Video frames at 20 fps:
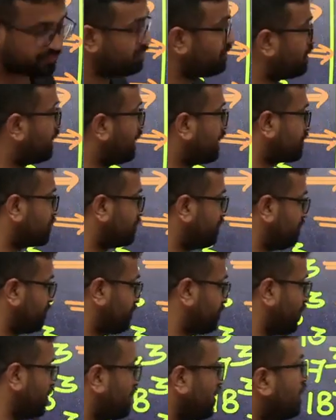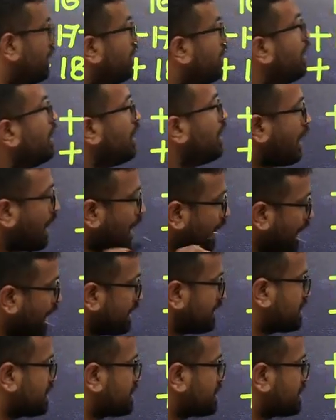like we want. I